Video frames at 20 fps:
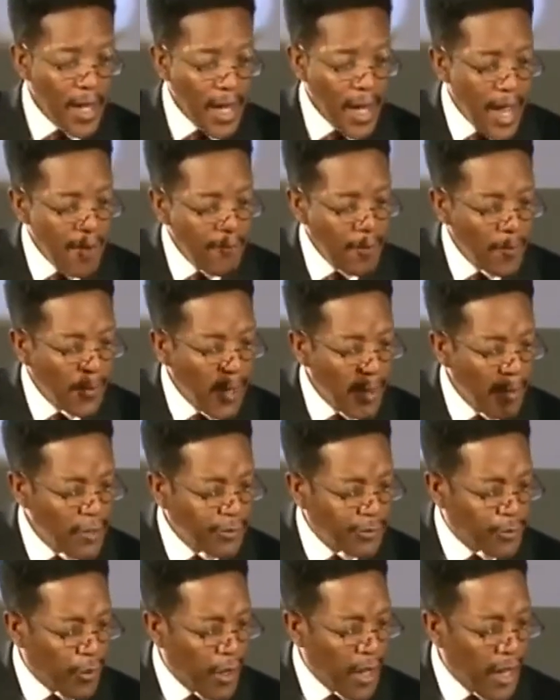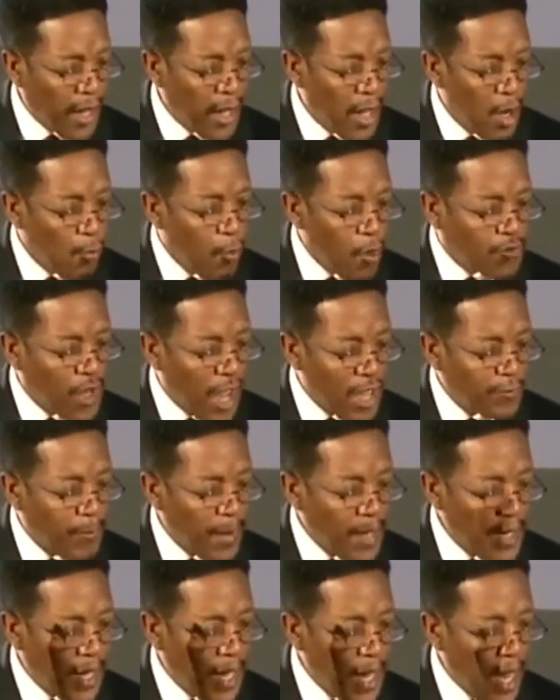Even the mystery which has
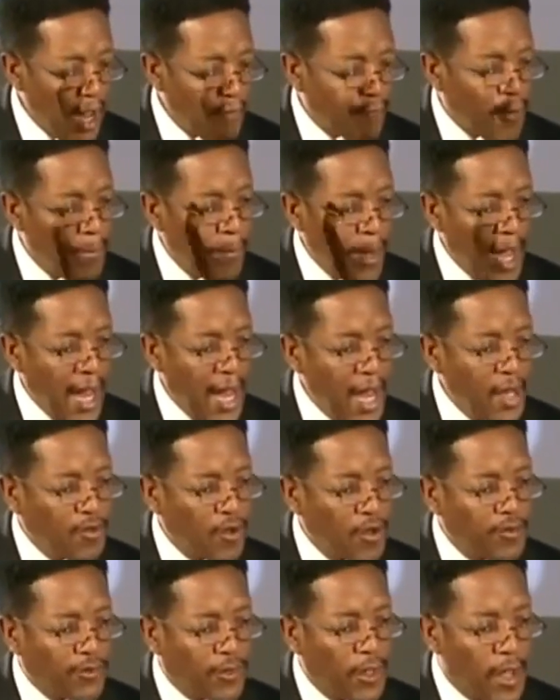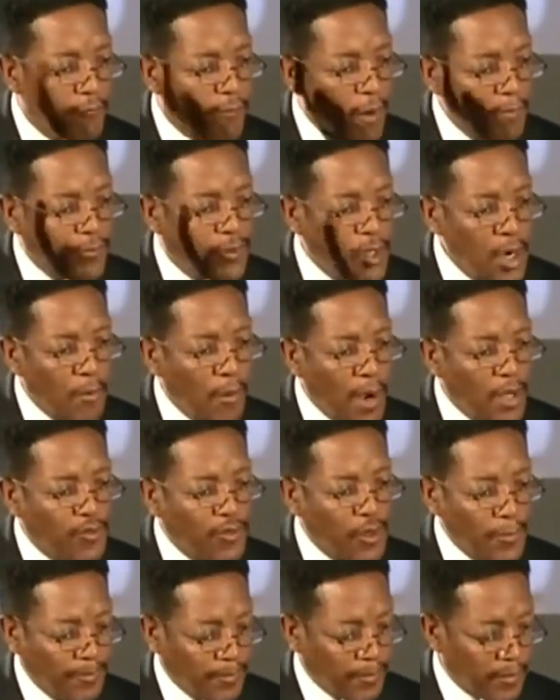been hid from ages, from
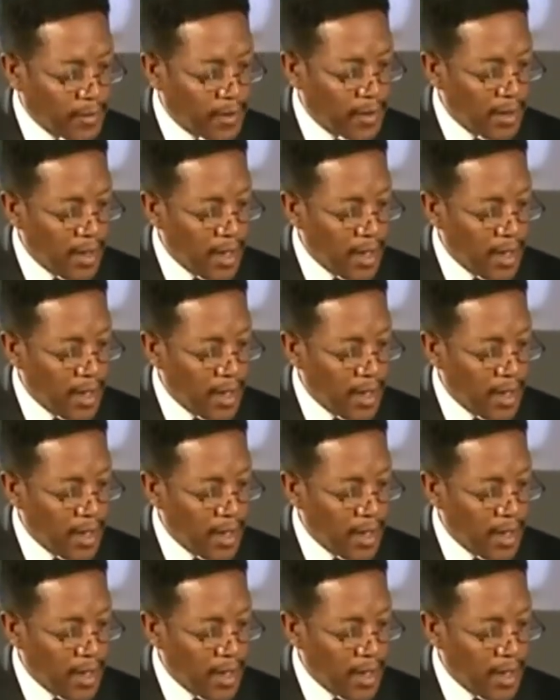generation